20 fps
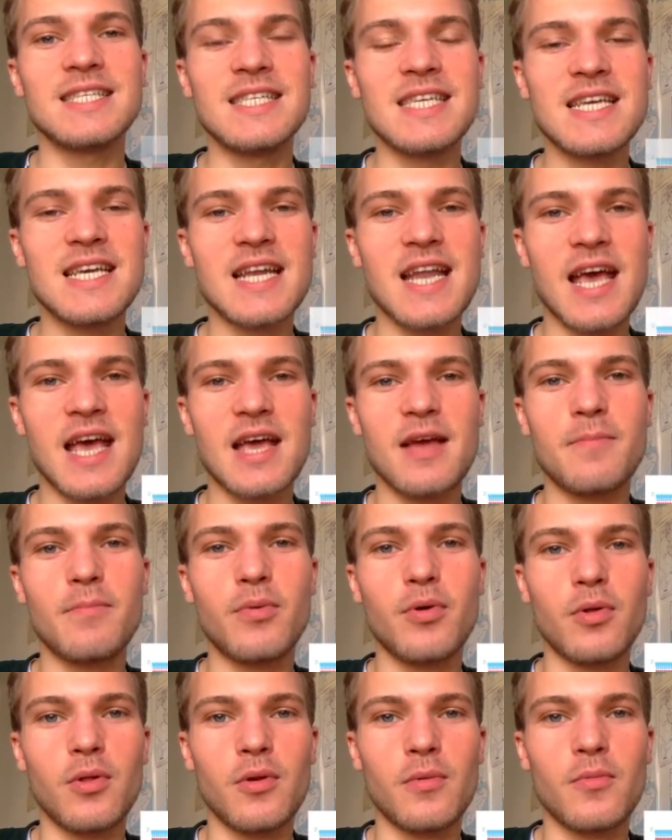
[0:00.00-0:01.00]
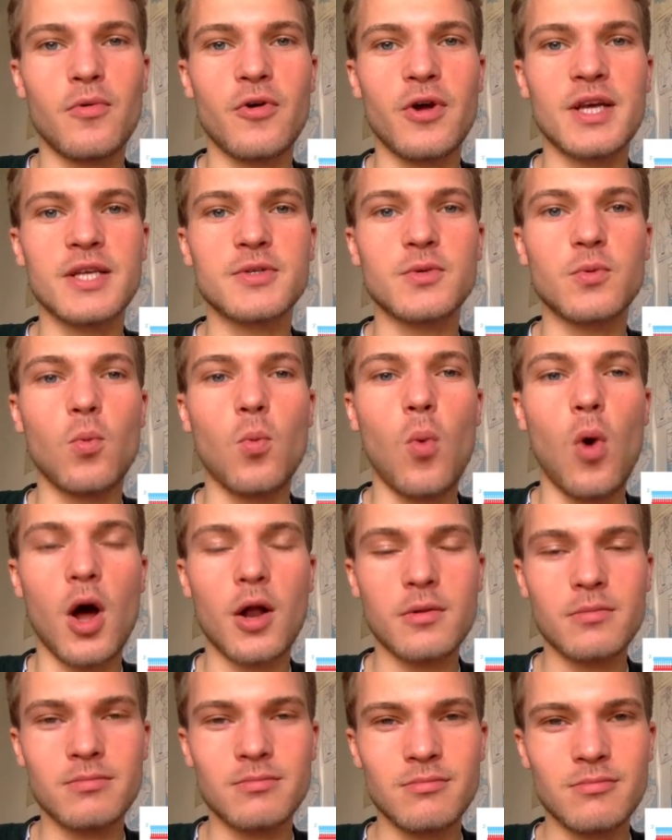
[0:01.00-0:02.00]
D N A polymerase
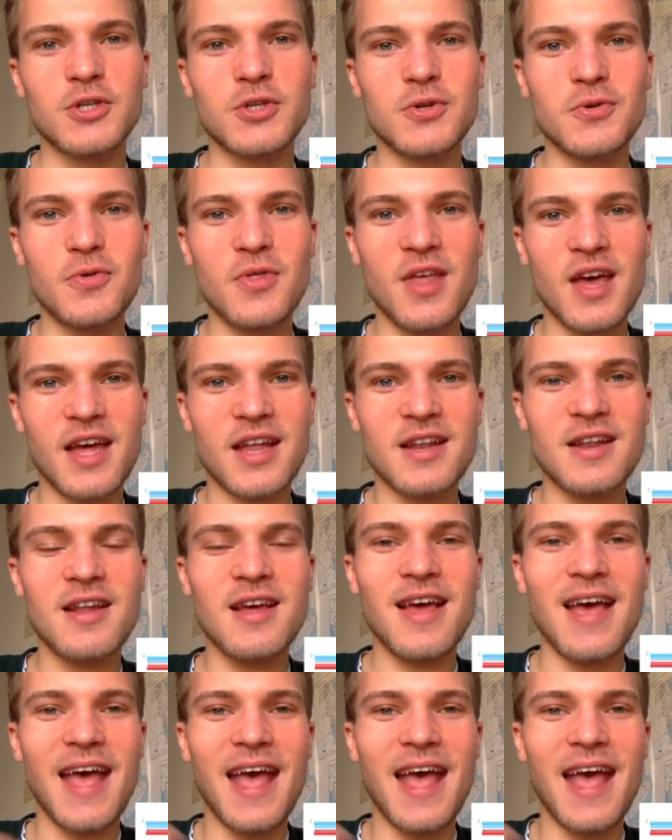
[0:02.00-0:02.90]
one to then